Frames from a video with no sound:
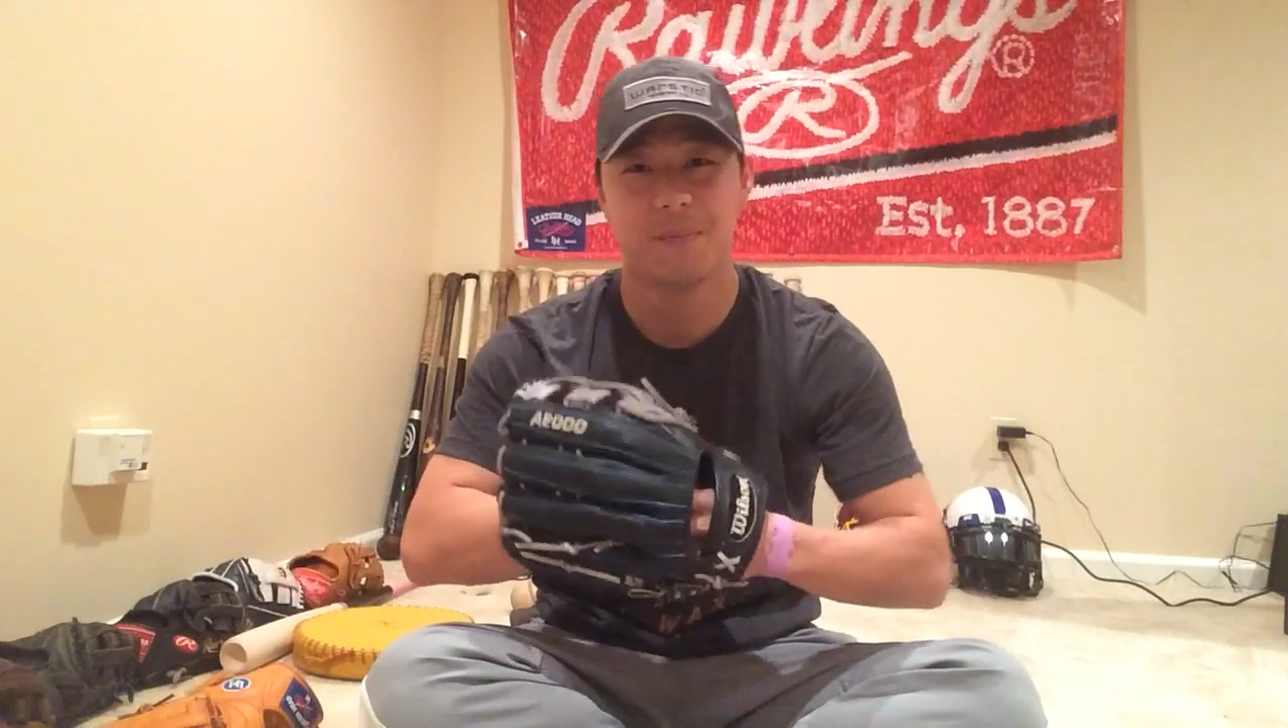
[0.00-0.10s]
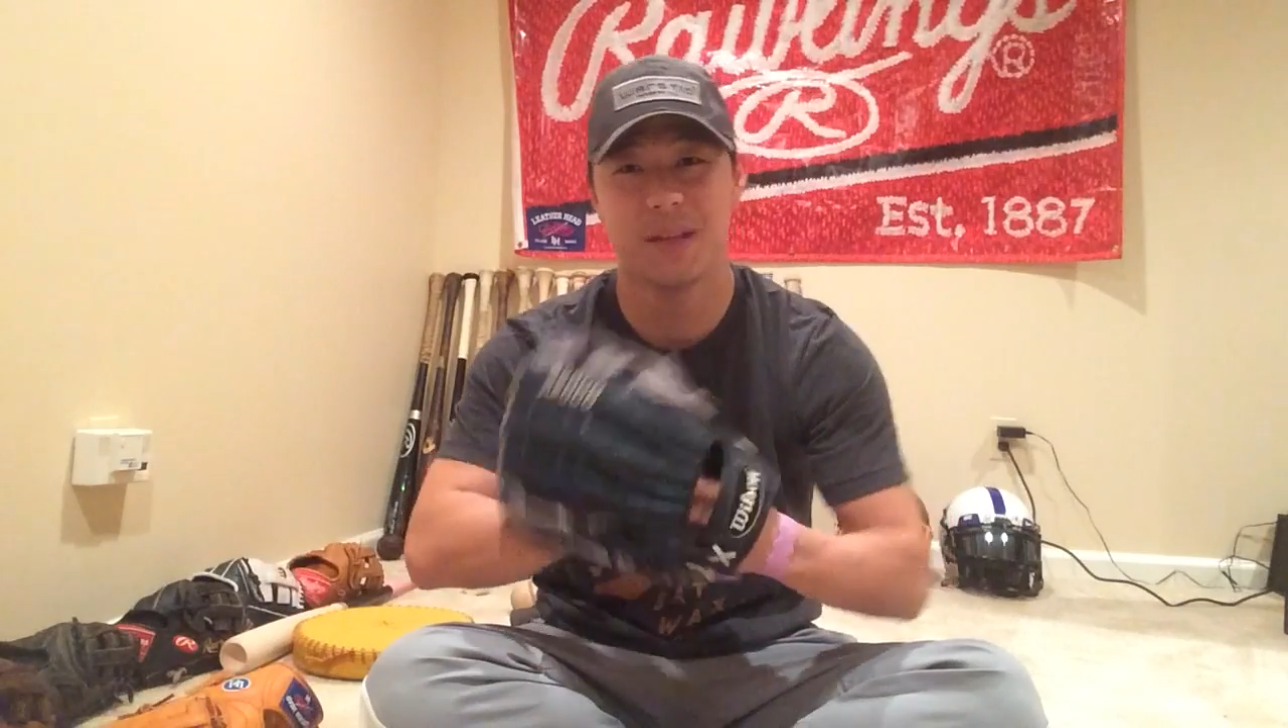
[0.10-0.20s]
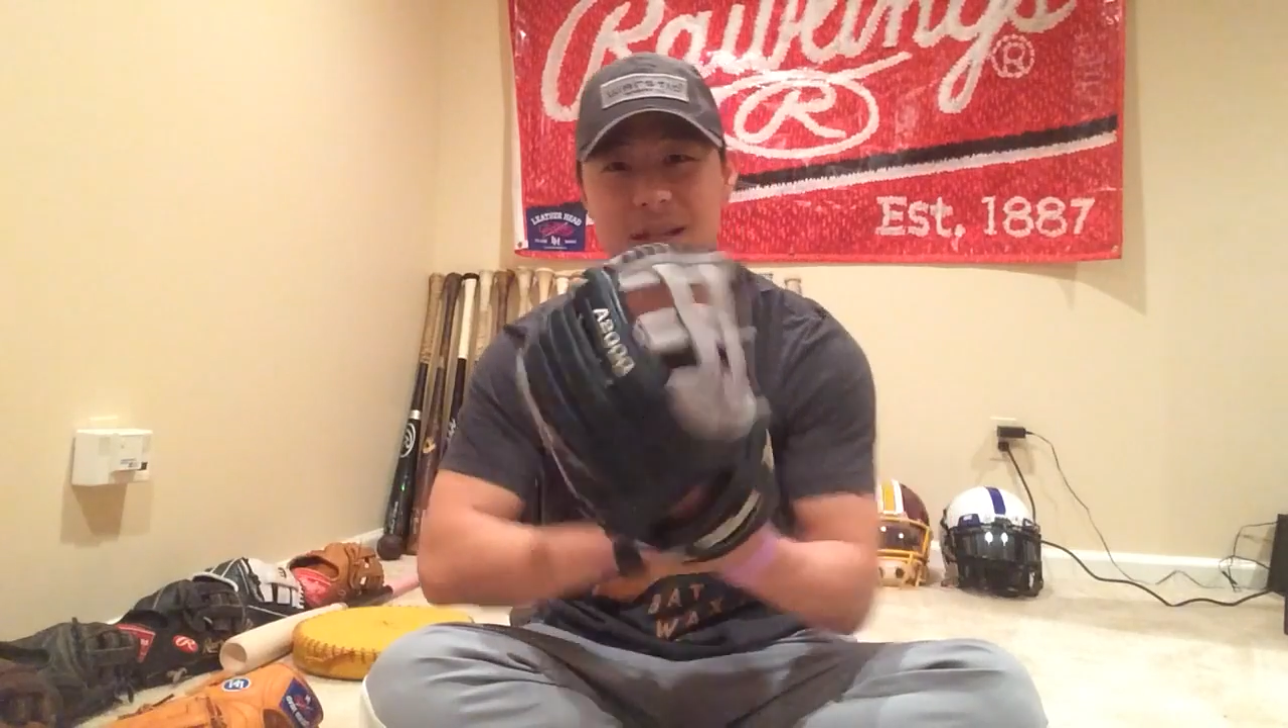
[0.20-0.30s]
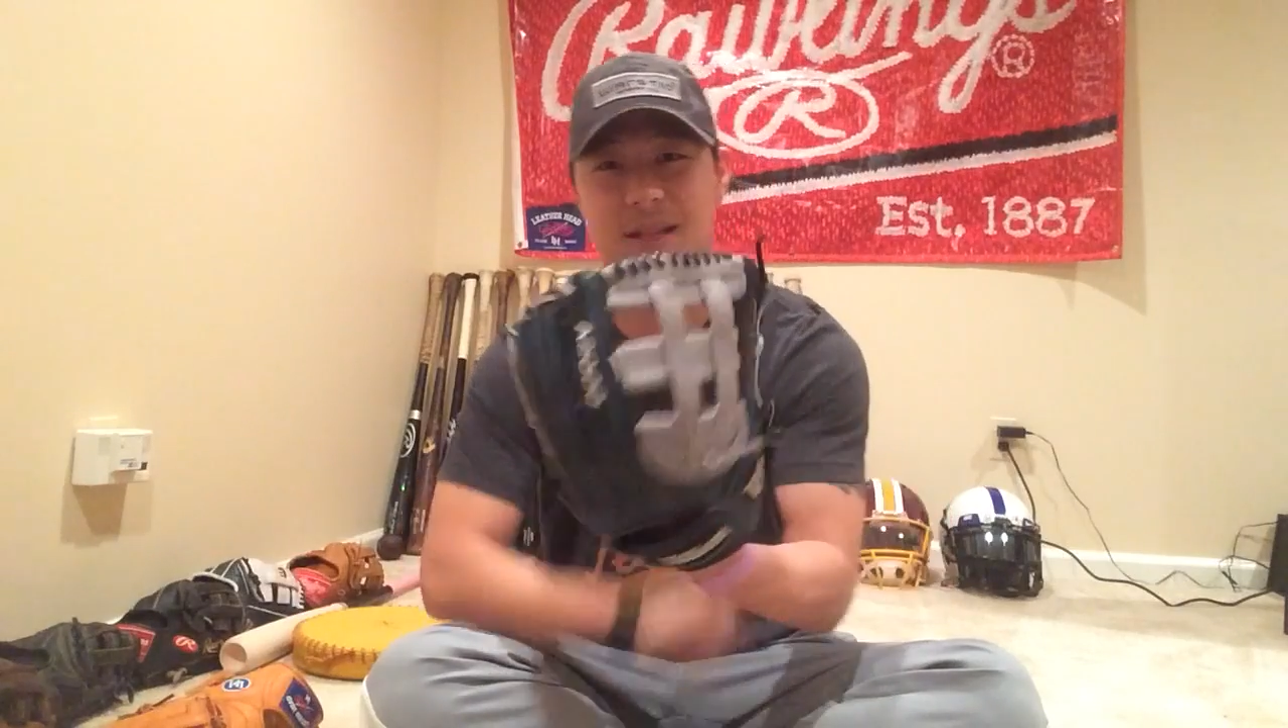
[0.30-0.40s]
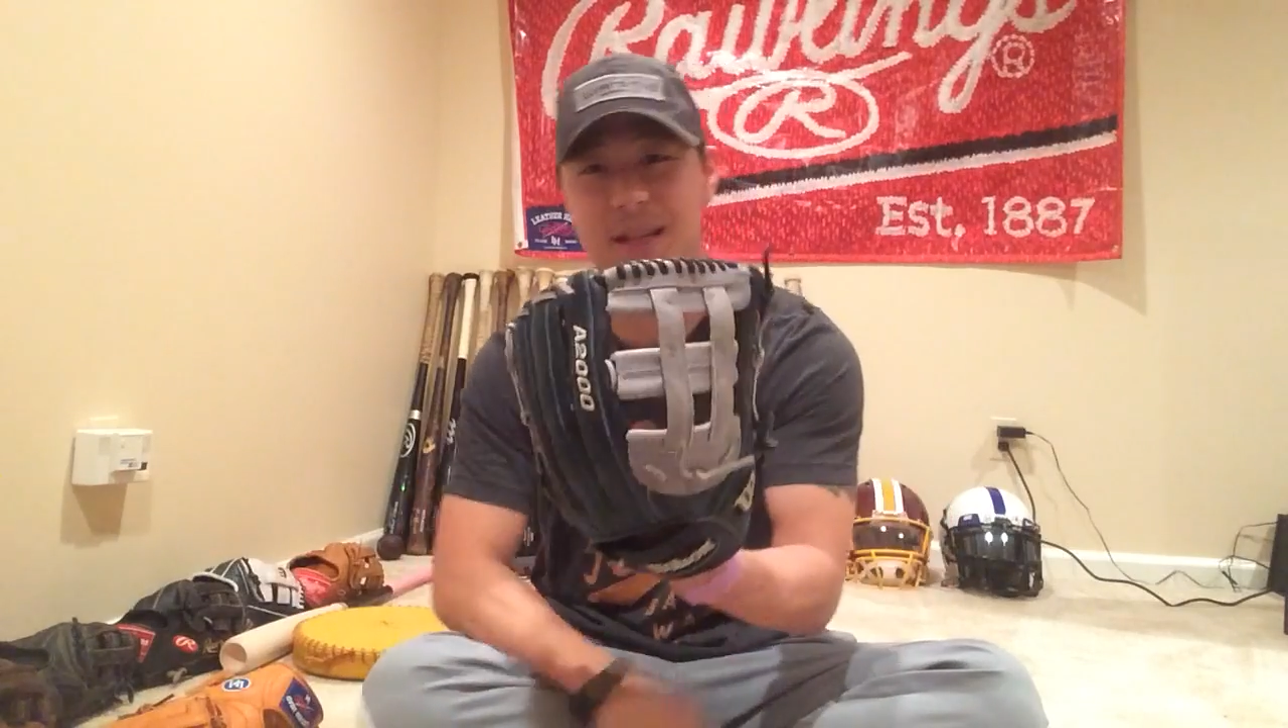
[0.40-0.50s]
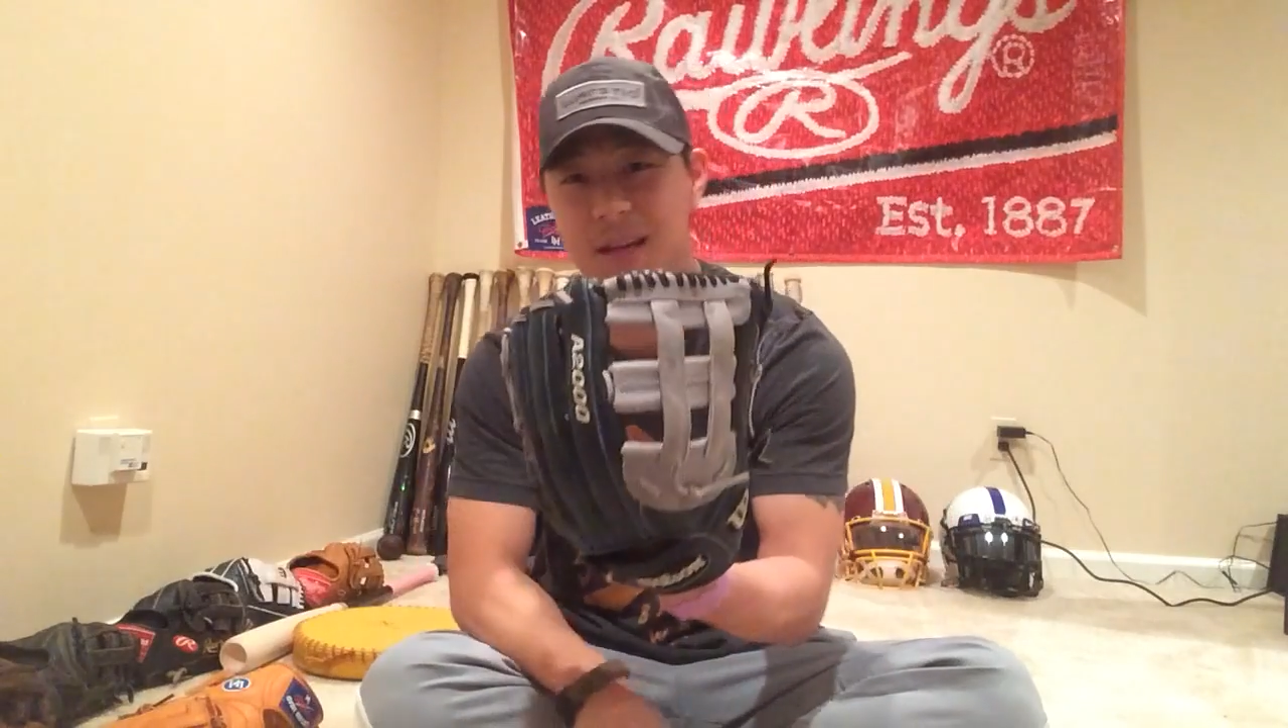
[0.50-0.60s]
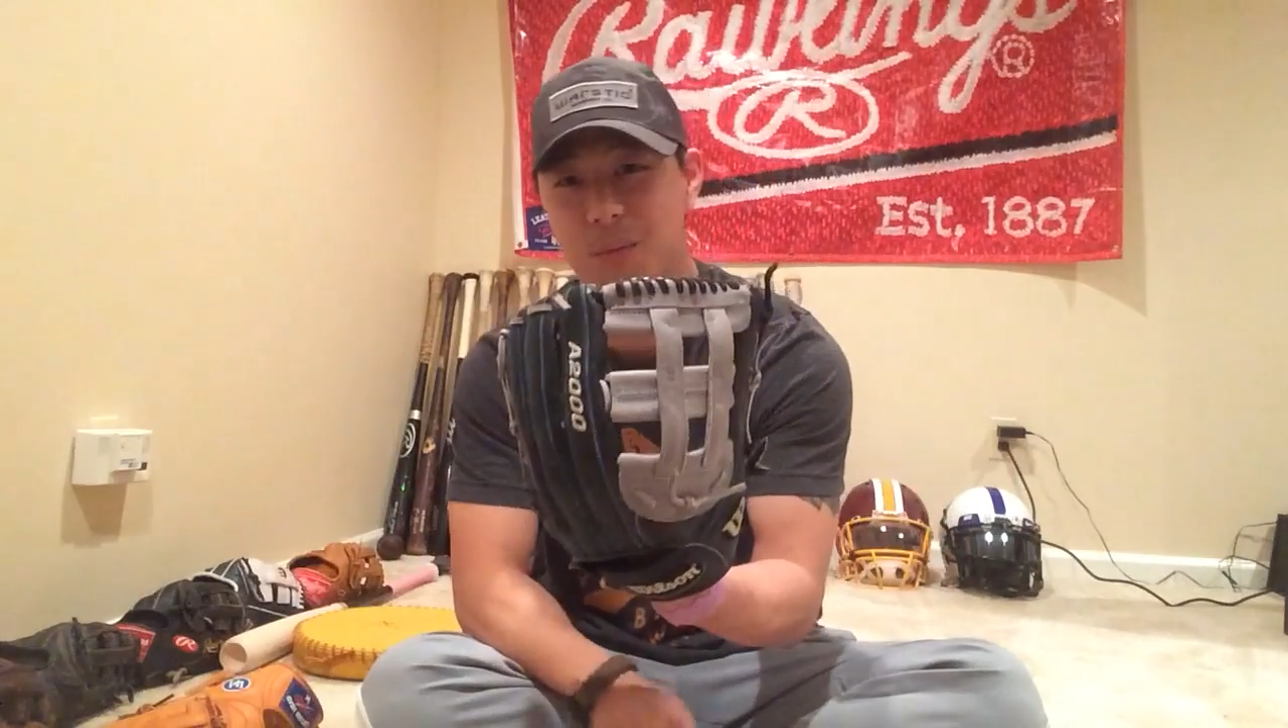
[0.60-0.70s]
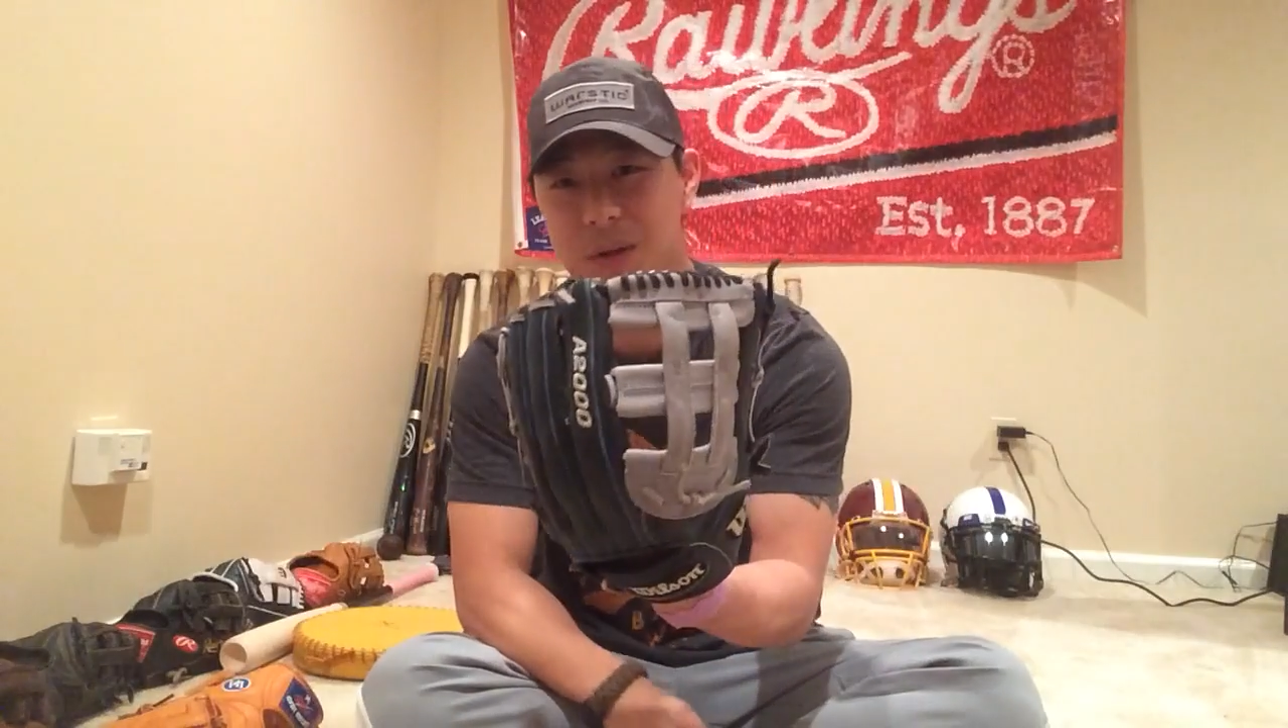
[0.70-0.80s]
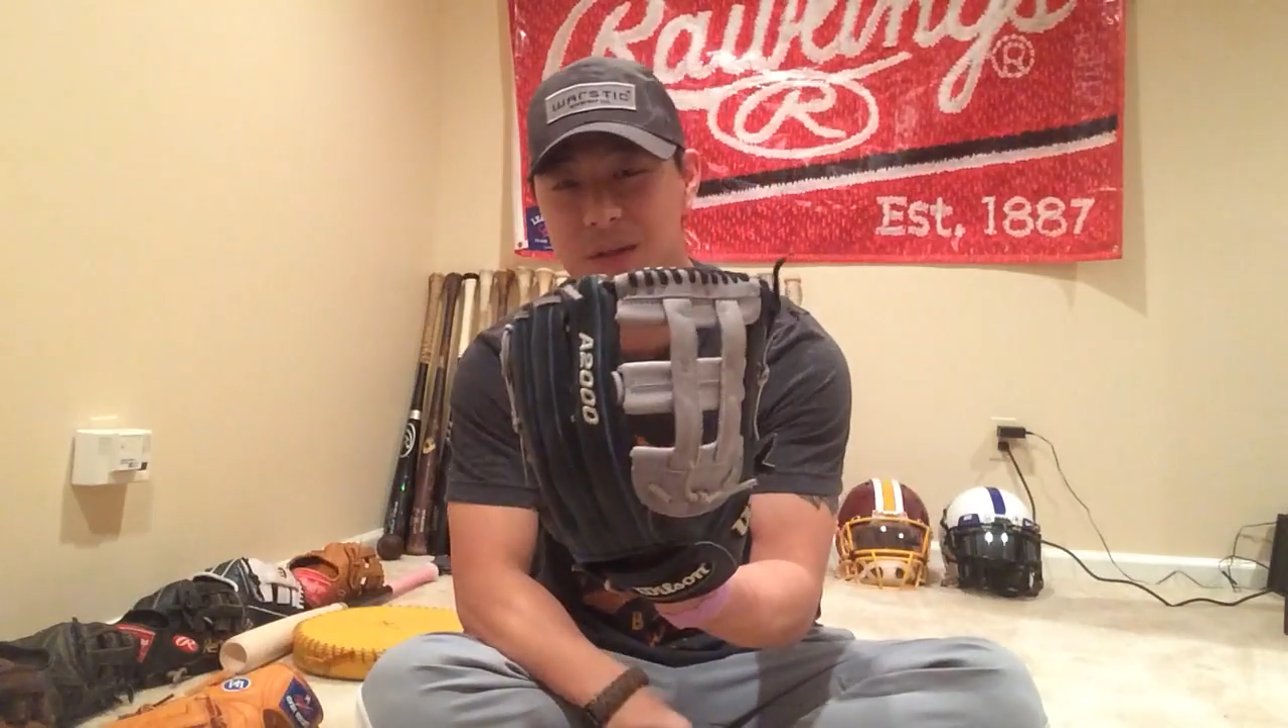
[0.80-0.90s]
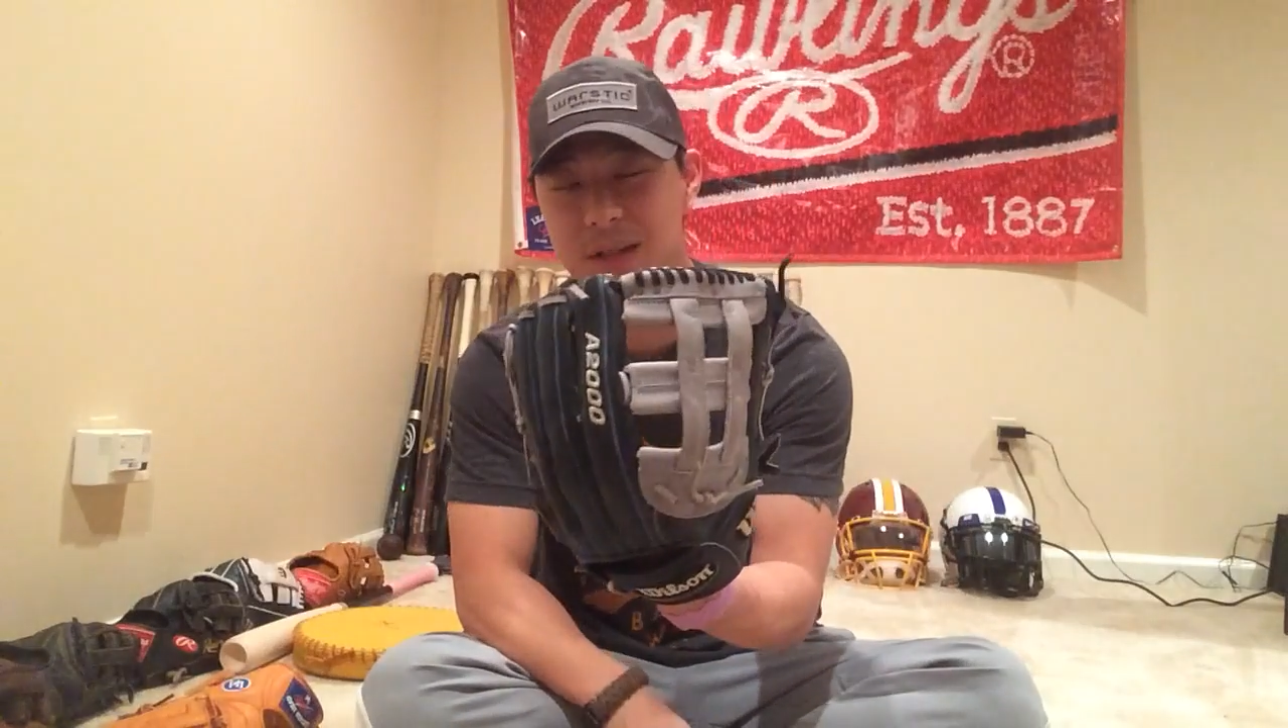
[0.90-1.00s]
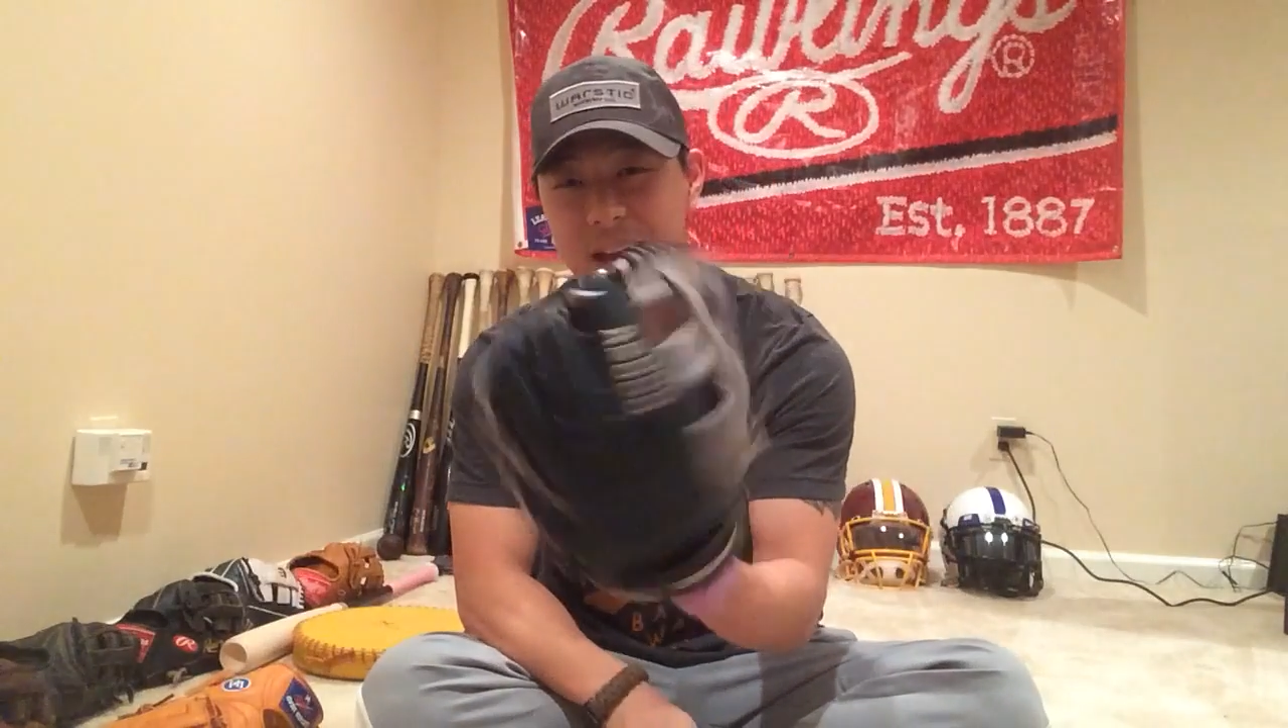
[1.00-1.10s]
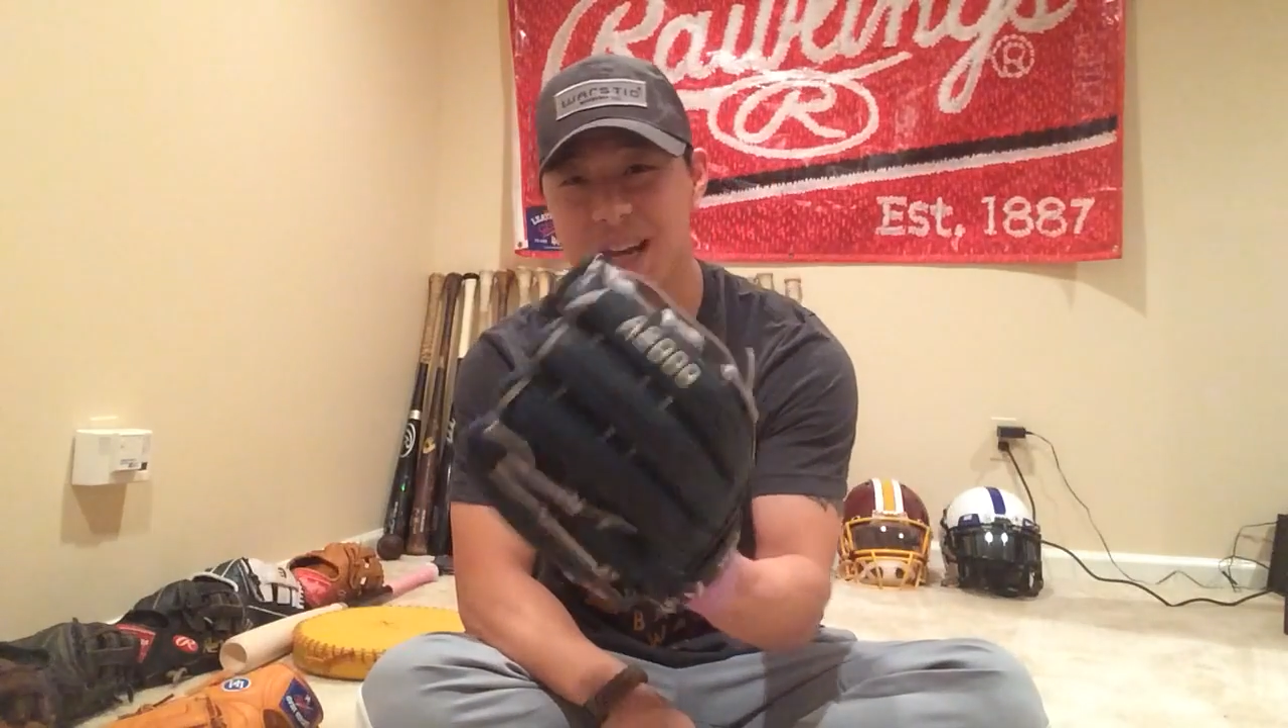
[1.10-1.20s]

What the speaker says: This is the Wilson